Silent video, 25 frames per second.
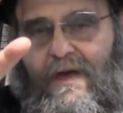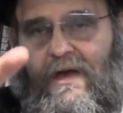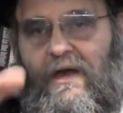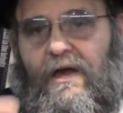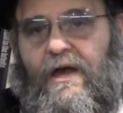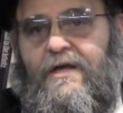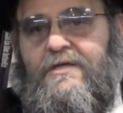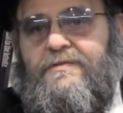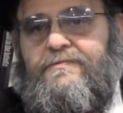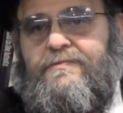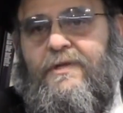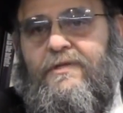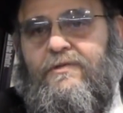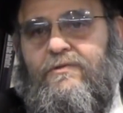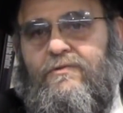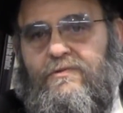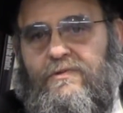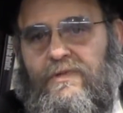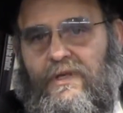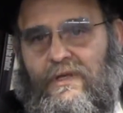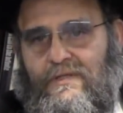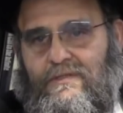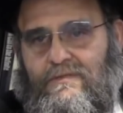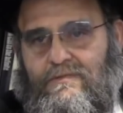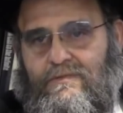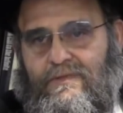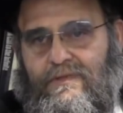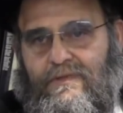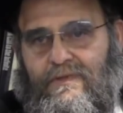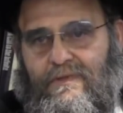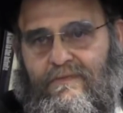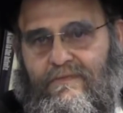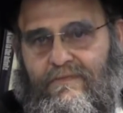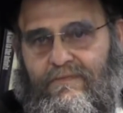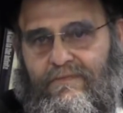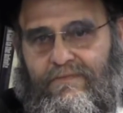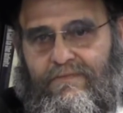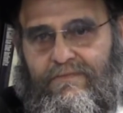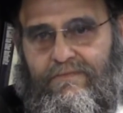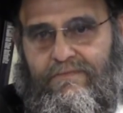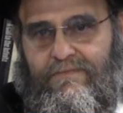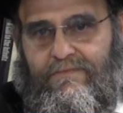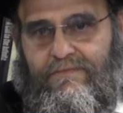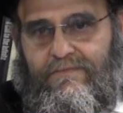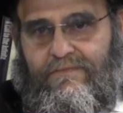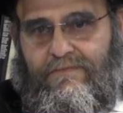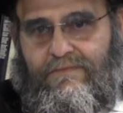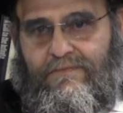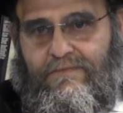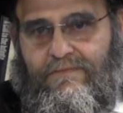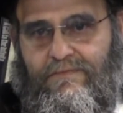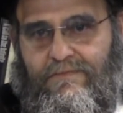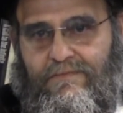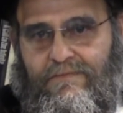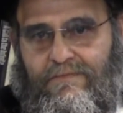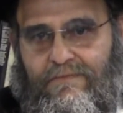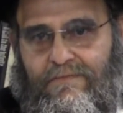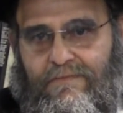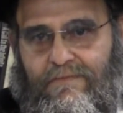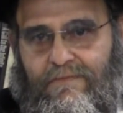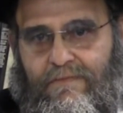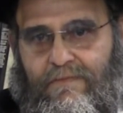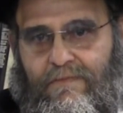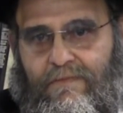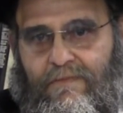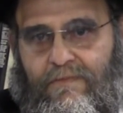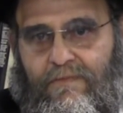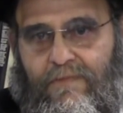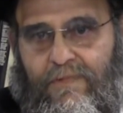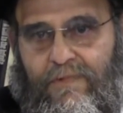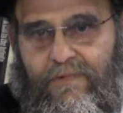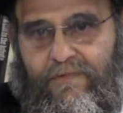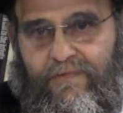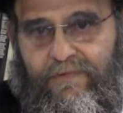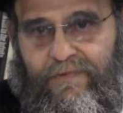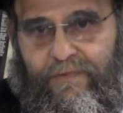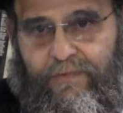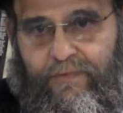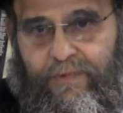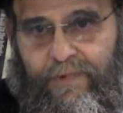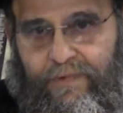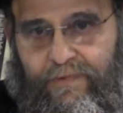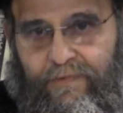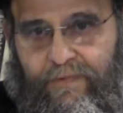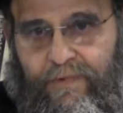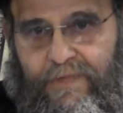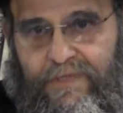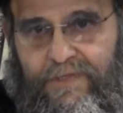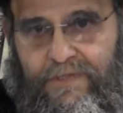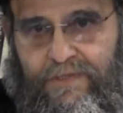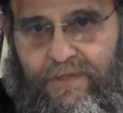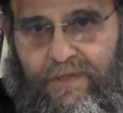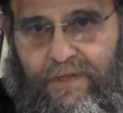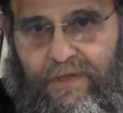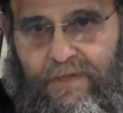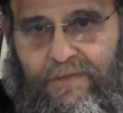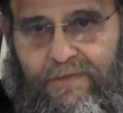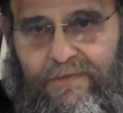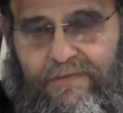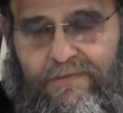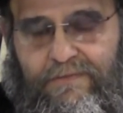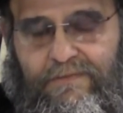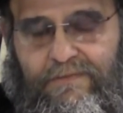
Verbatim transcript: And I spent two days with him, with, with Wiesenthal.